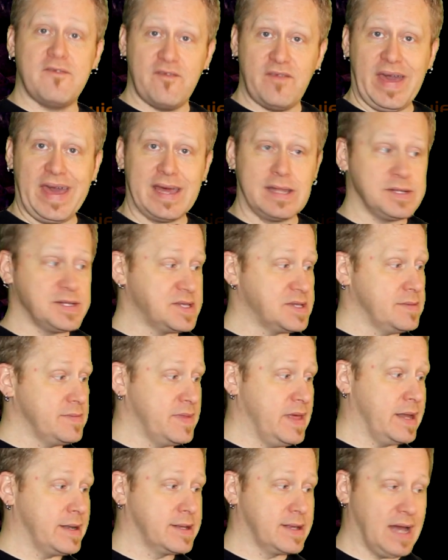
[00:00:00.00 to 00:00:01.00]
fans
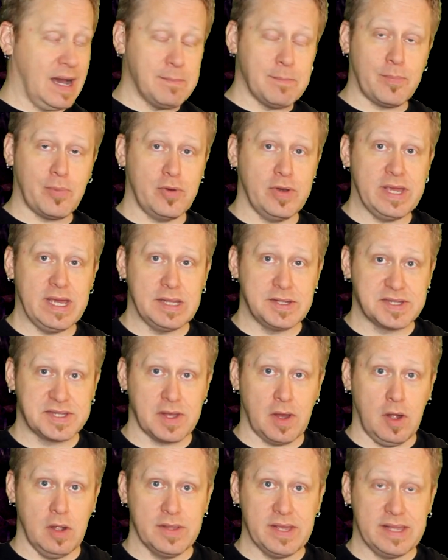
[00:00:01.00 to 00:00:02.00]
that come
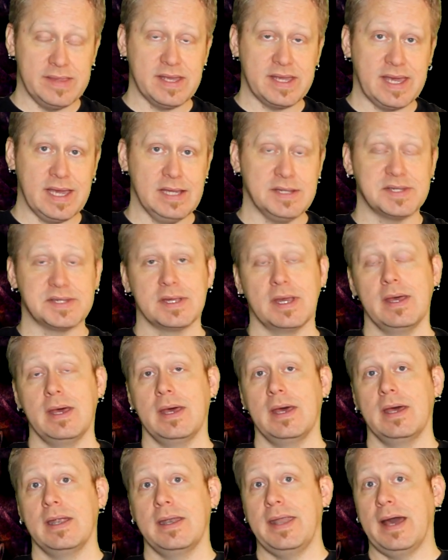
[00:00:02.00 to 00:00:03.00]
pre-installed in the case.
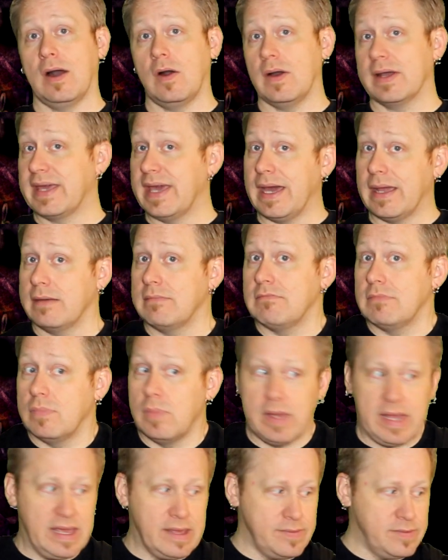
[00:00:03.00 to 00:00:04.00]
Now again,
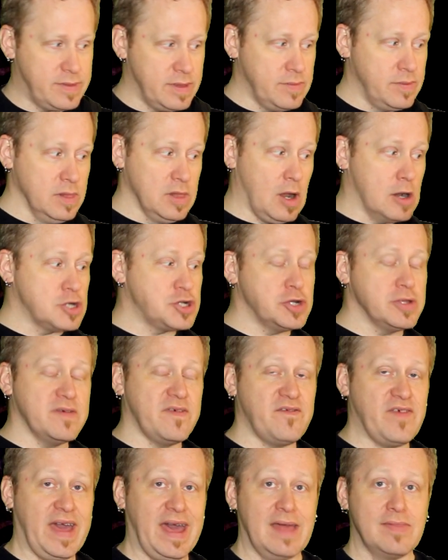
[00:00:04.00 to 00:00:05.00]
the larger the
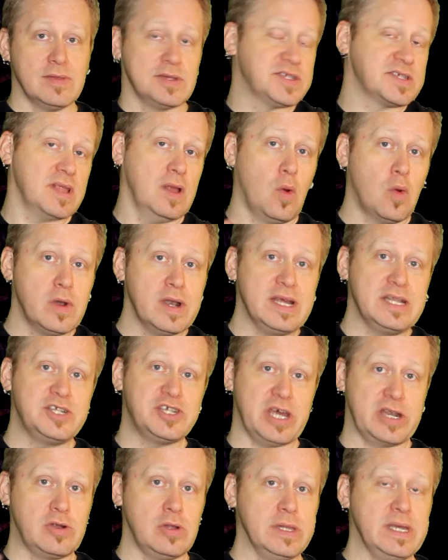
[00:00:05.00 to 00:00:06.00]
fan, the slower it
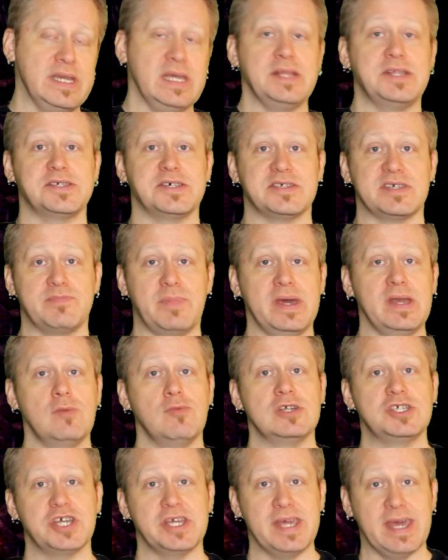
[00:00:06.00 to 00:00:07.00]
generally needs to spin,
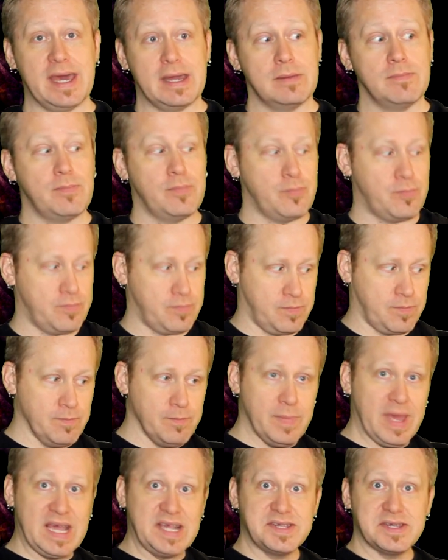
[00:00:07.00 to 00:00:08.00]
which again
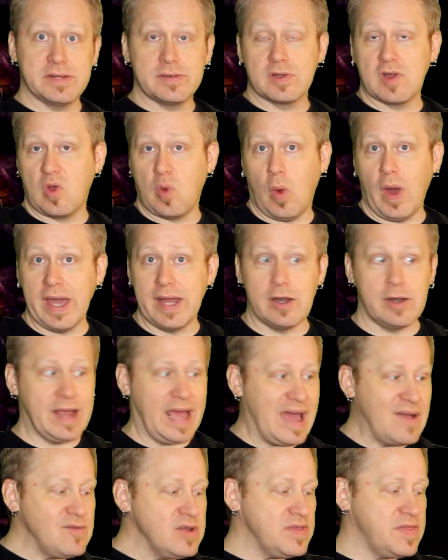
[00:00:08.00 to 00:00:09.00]
makes it quieter.
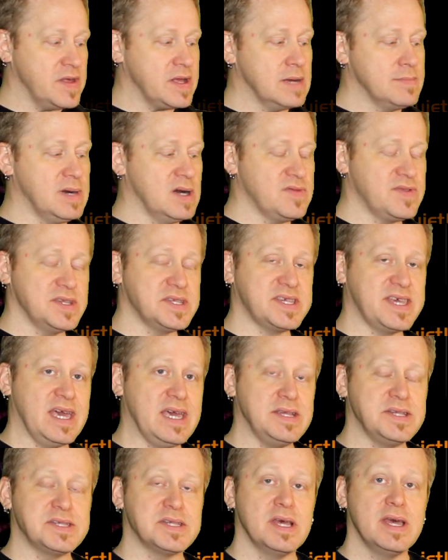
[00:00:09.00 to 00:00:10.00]
Everything about this
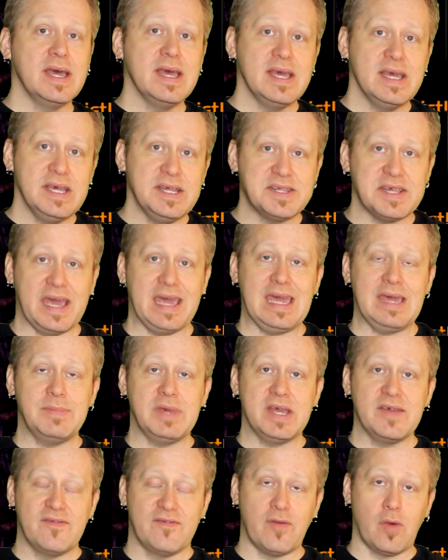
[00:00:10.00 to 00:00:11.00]
case is
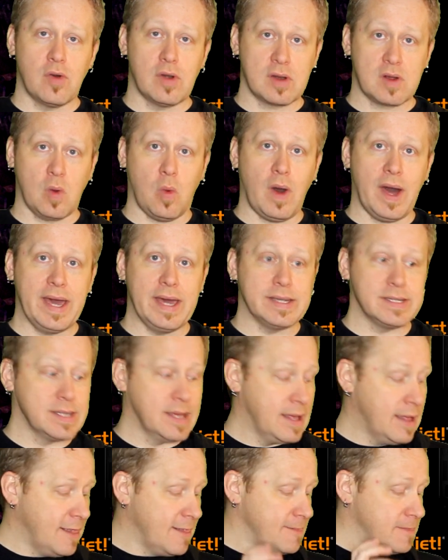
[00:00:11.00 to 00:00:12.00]
aiming for quiet.
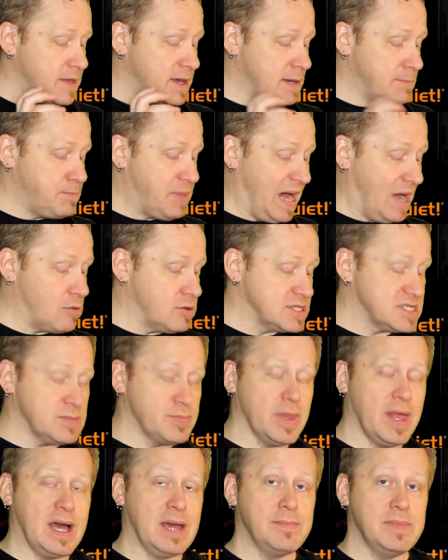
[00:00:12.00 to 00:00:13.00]
The power
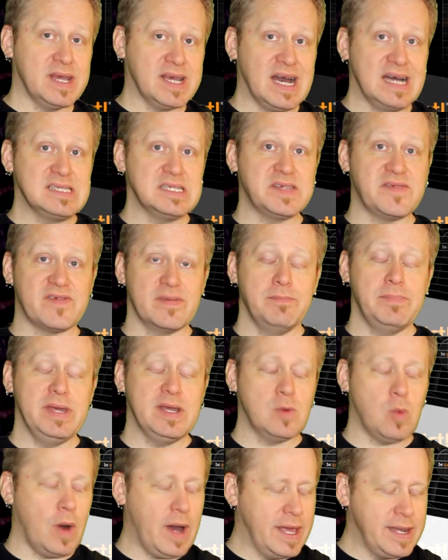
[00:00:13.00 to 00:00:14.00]
supply, because it's from Be
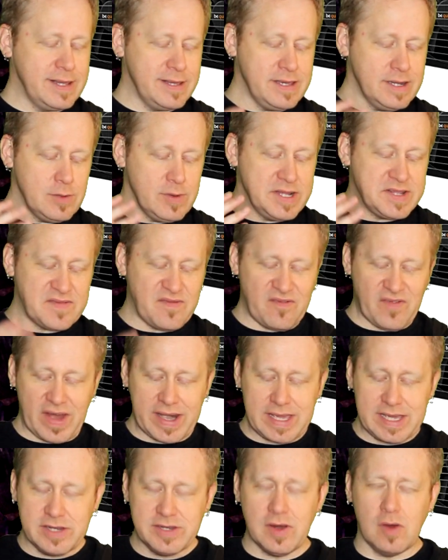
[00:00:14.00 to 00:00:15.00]
Quiet, you know, it's
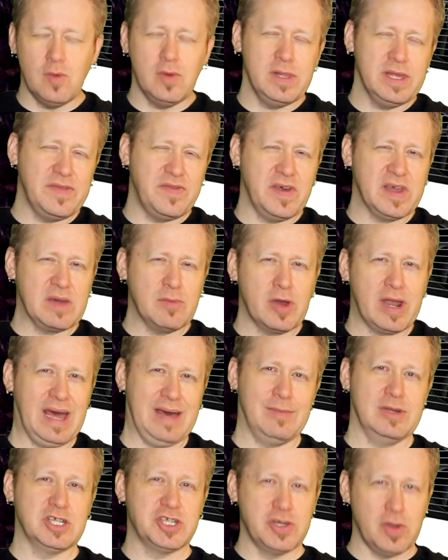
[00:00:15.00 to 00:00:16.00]
funny, you don't really think about how
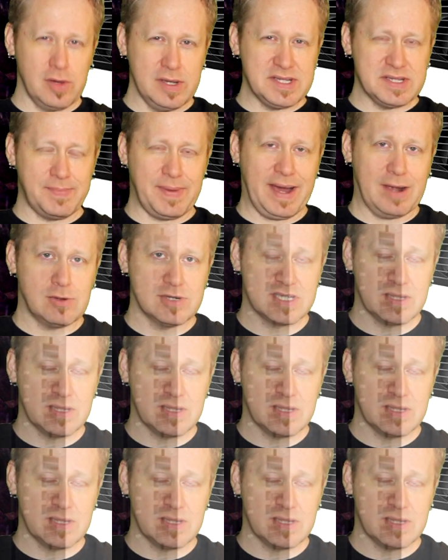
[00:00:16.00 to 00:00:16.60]
much noise a power